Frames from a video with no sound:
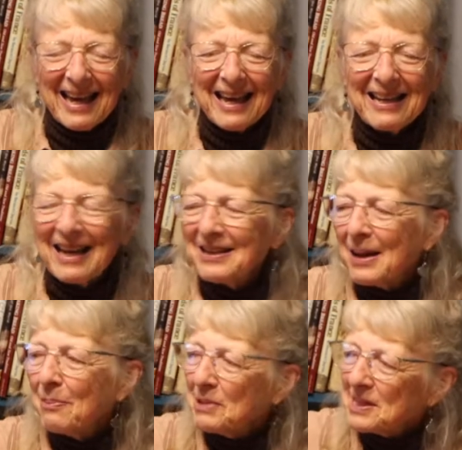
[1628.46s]
and end
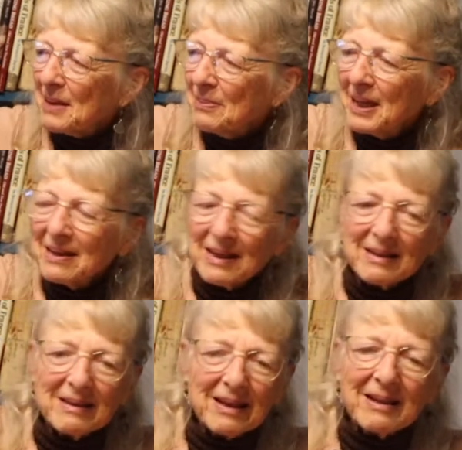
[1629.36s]
up with something
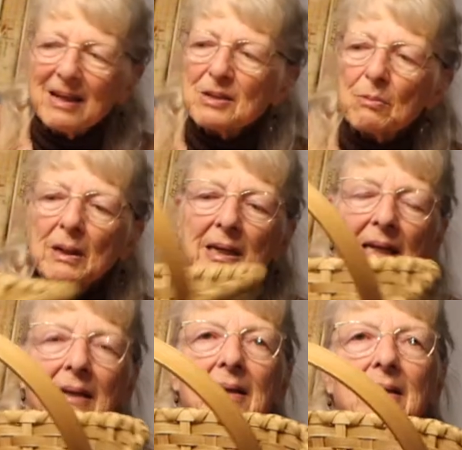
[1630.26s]
that is
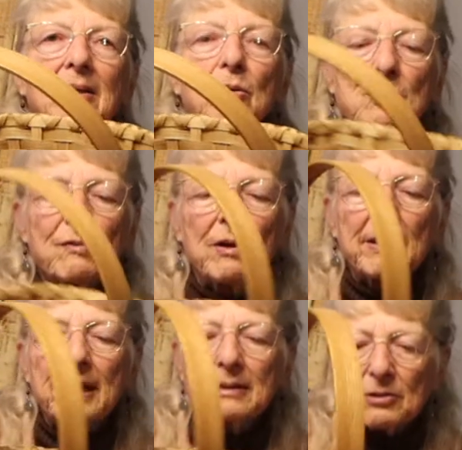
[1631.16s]
really
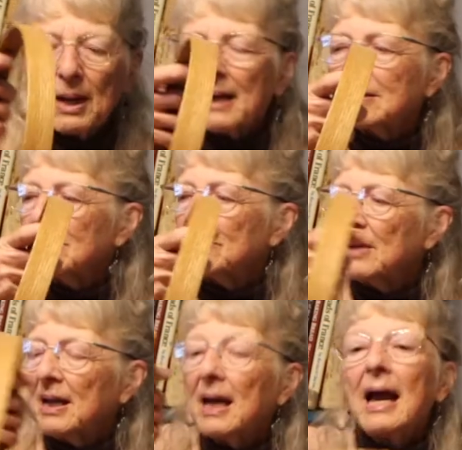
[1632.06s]
useful and attractive
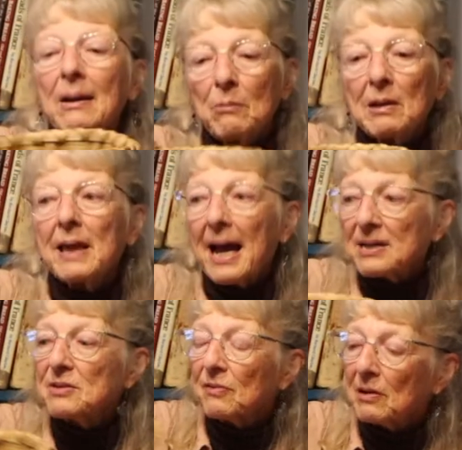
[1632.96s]
and will
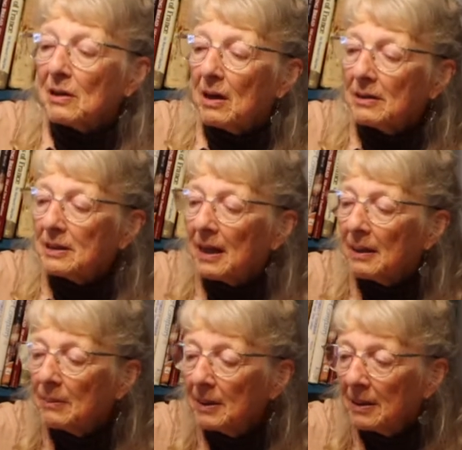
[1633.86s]
last for a long
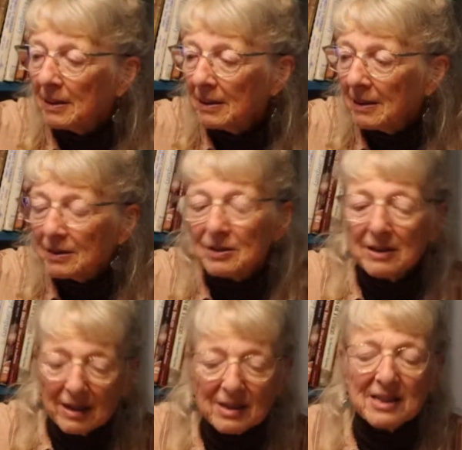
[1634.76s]
time.
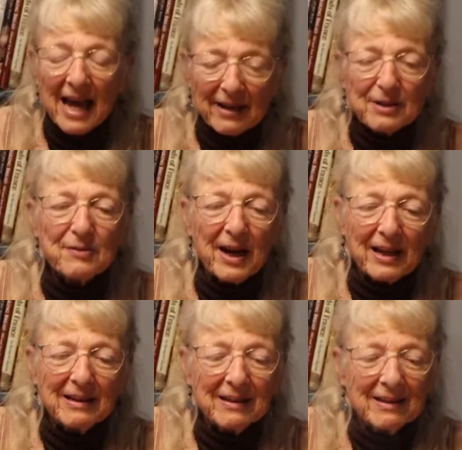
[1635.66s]
It's satisfying.